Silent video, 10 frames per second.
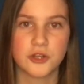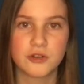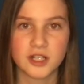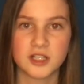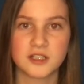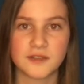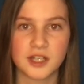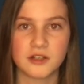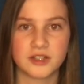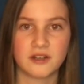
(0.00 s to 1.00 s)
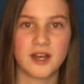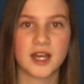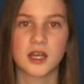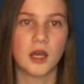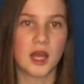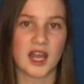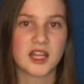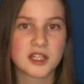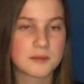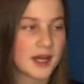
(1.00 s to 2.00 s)
you click on the video and they're like
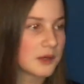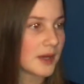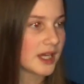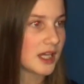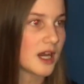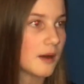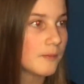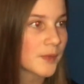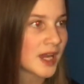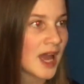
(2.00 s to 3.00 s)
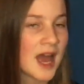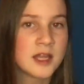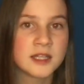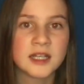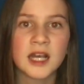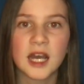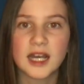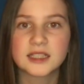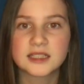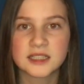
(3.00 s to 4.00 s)
in their bed waking up, and then
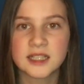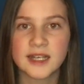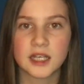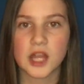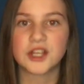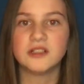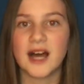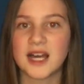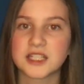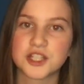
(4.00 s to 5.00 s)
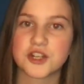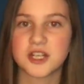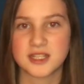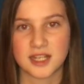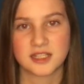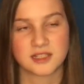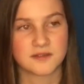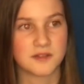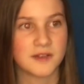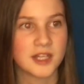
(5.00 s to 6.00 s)
it's in like the last 30 seconds of
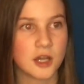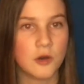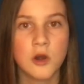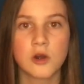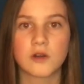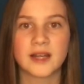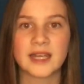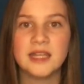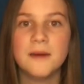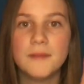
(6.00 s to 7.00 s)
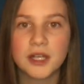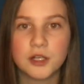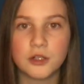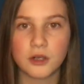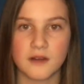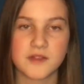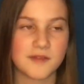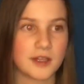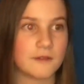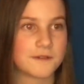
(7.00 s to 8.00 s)
the video, or like in the middle of the
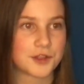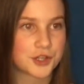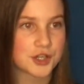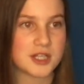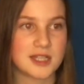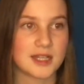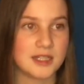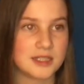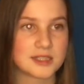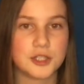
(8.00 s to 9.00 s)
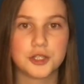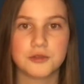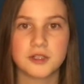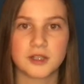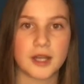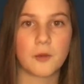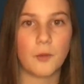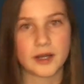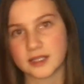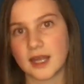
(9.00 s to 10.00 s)
video for 30 seconds they're doing like
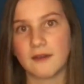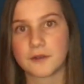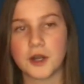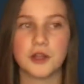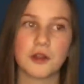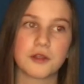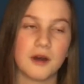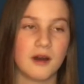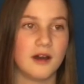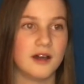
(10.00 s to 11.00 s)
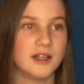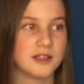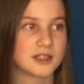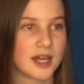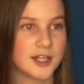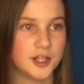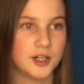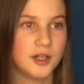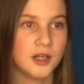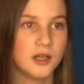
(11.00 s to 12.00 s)
whatever in the title.